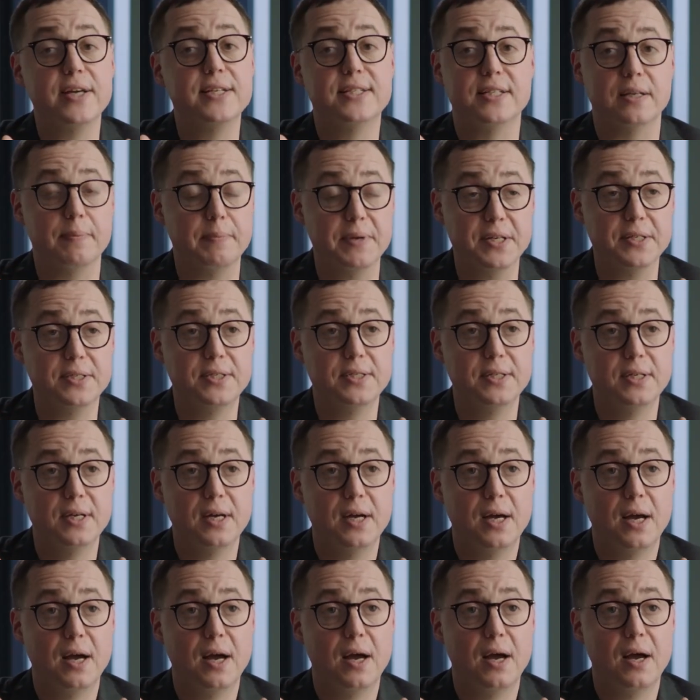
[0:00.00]
SMEs,
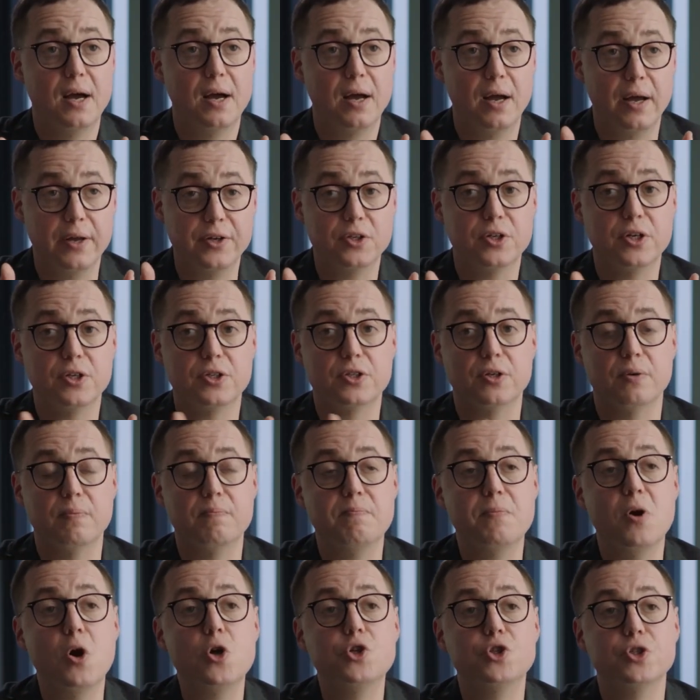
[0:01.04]
international
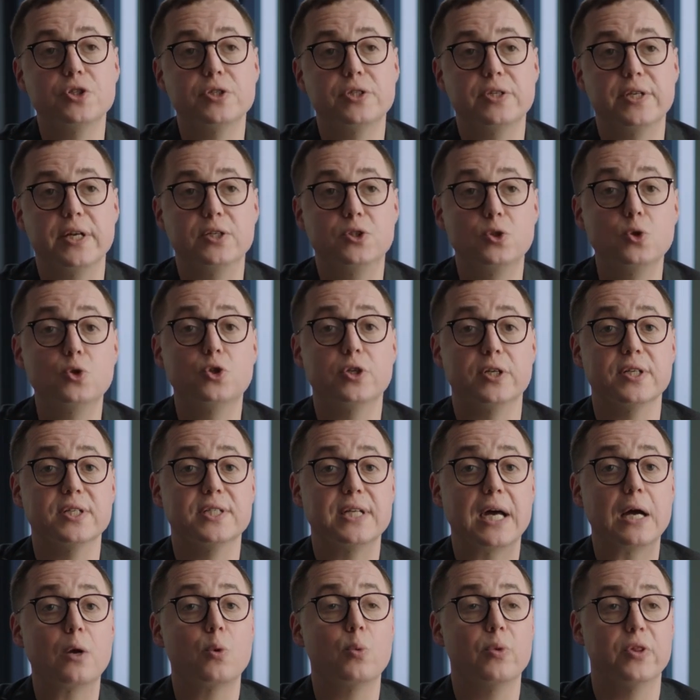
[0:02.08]
merchants, they do
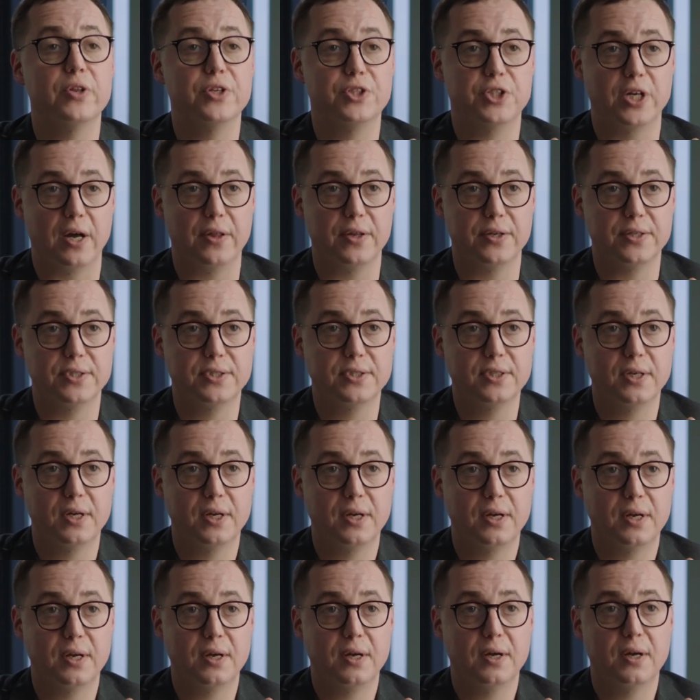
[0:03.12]
transact with each other.
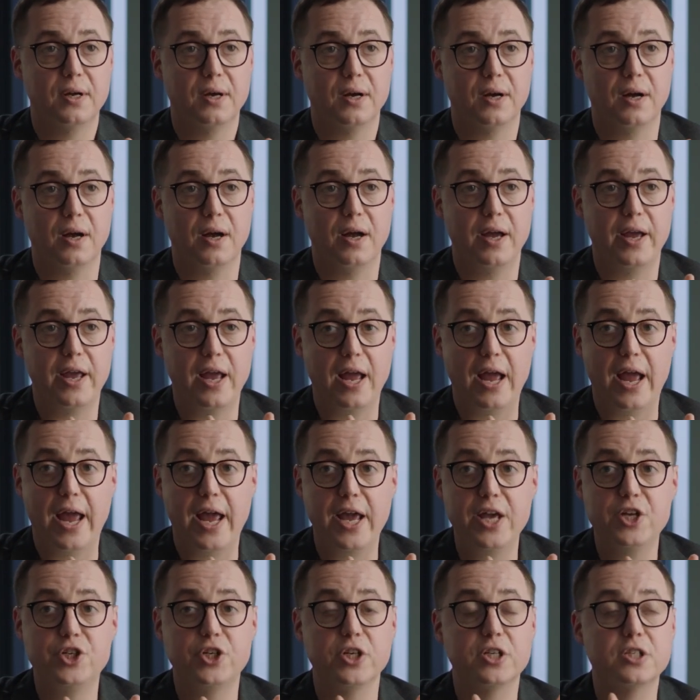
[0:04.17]

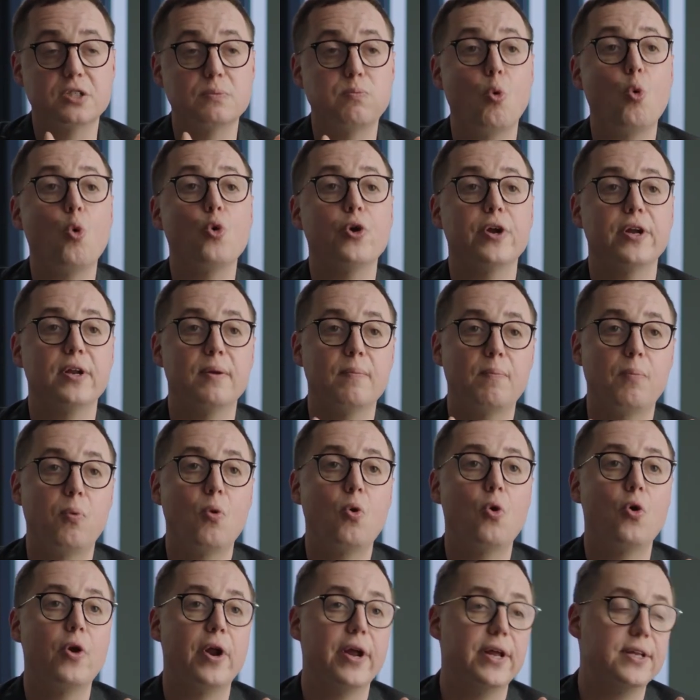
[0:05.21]
Each exporter and
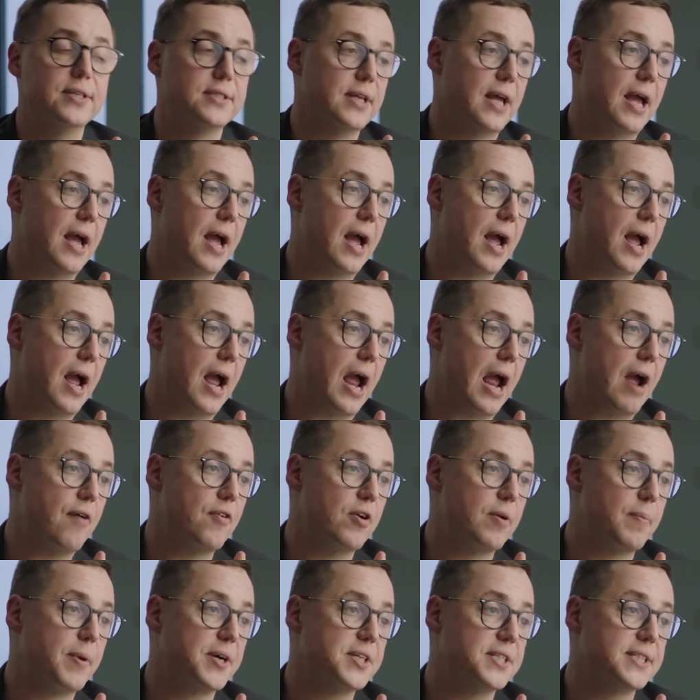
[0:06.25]
importer is
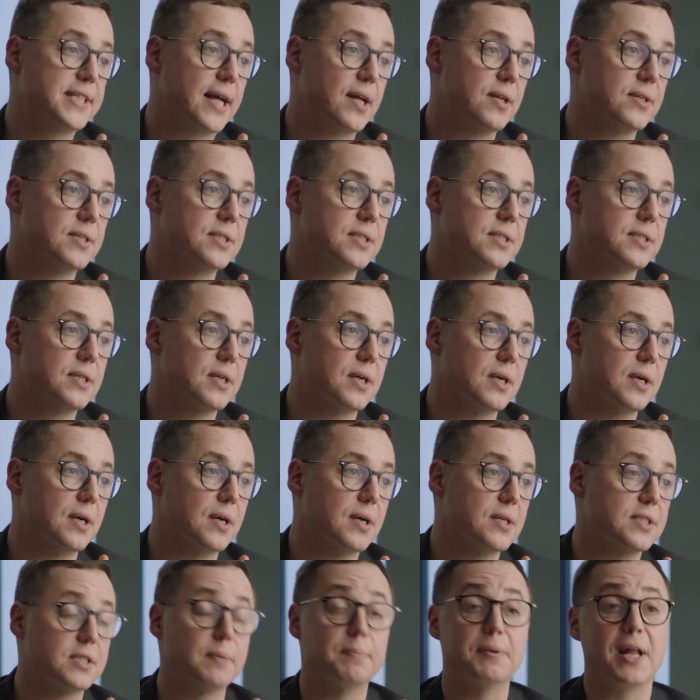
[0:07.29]
everybody else's
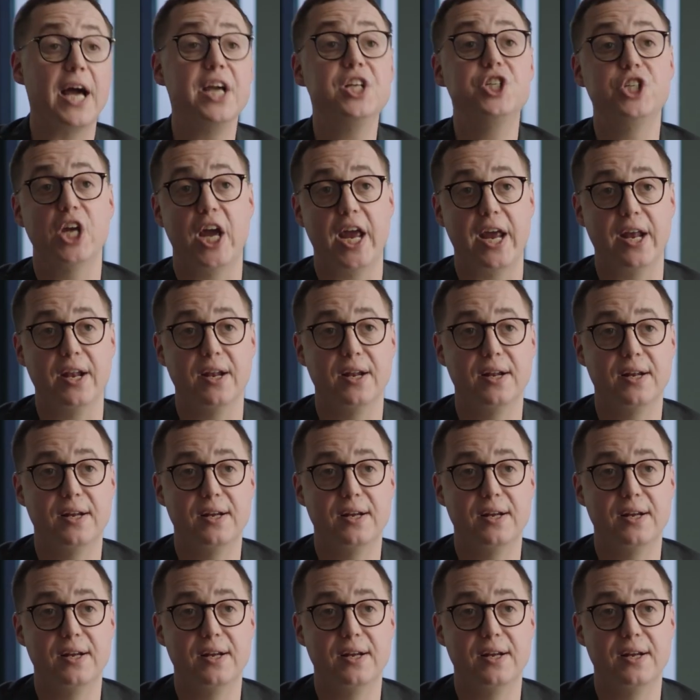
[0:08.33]
supply chain.